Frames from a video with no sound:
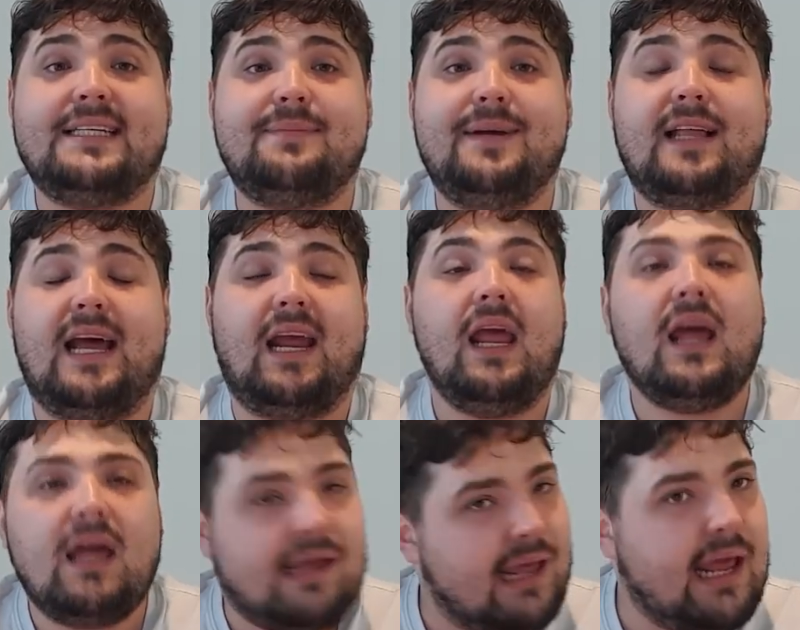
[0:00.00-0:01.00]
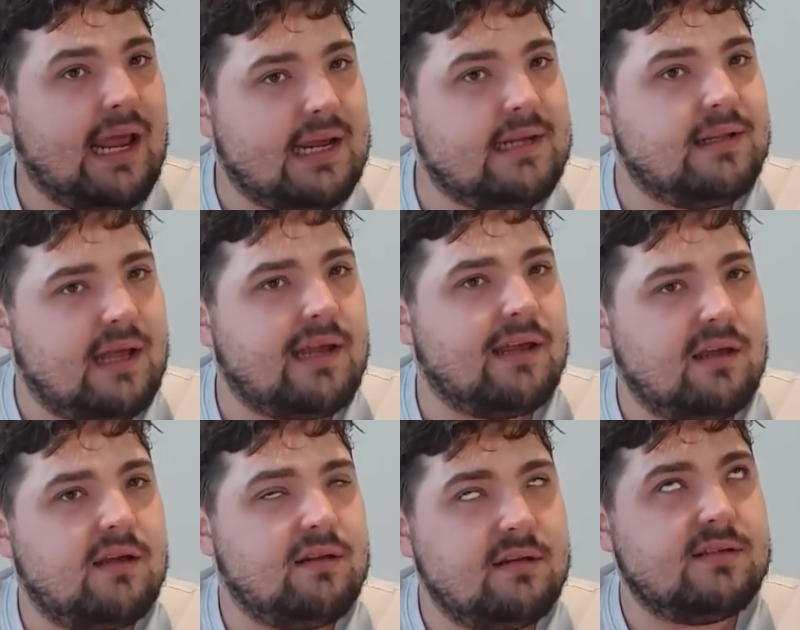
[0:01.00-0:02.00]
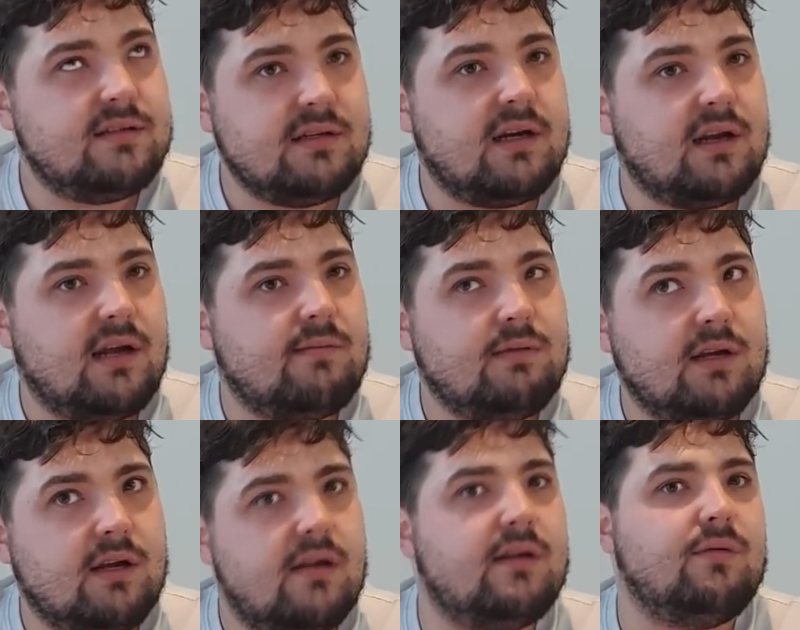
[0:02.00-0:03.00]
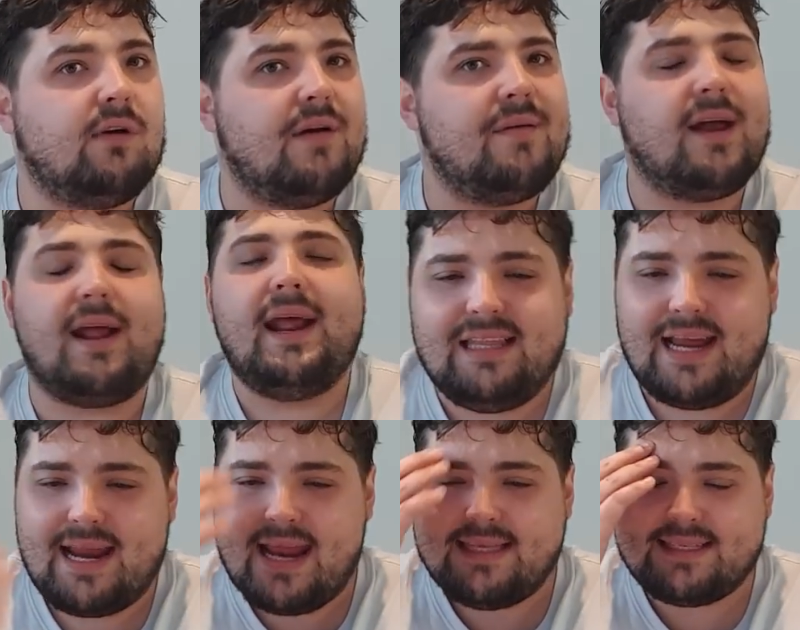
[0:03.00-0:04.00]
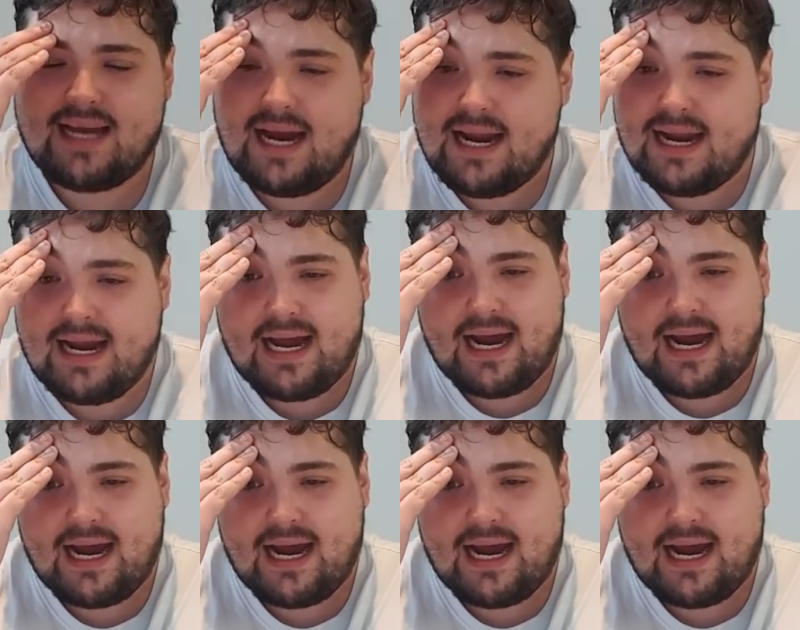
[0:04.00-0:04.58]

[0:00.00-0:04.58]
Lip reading: to be like, this isn't gonna happen again, don't worry about it. Like, I